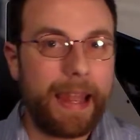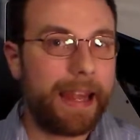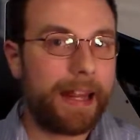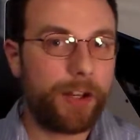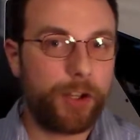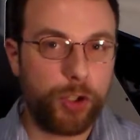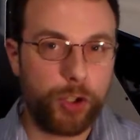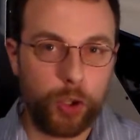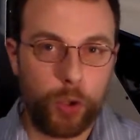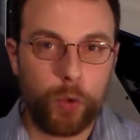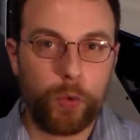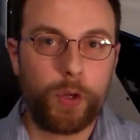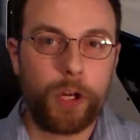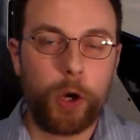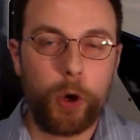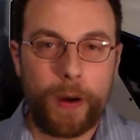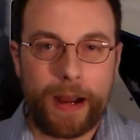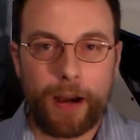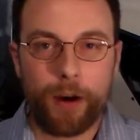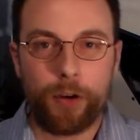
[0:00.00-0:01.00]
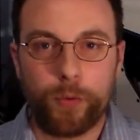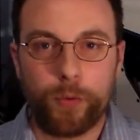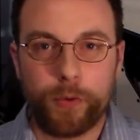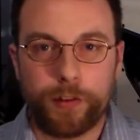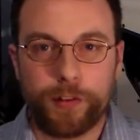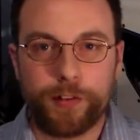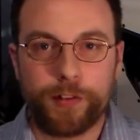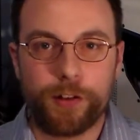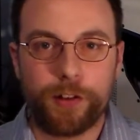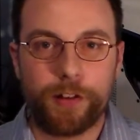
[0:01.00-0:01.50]
and don't know
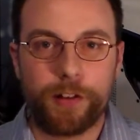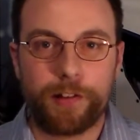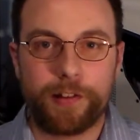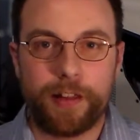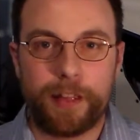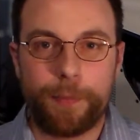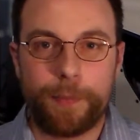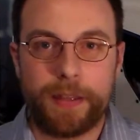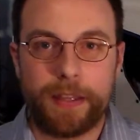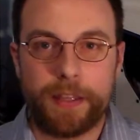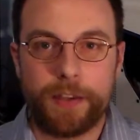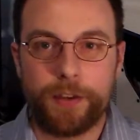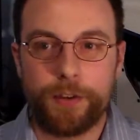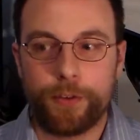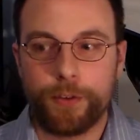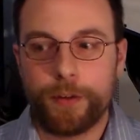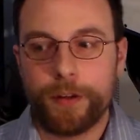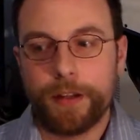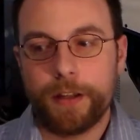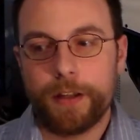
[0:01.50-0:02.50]
to install a CPU.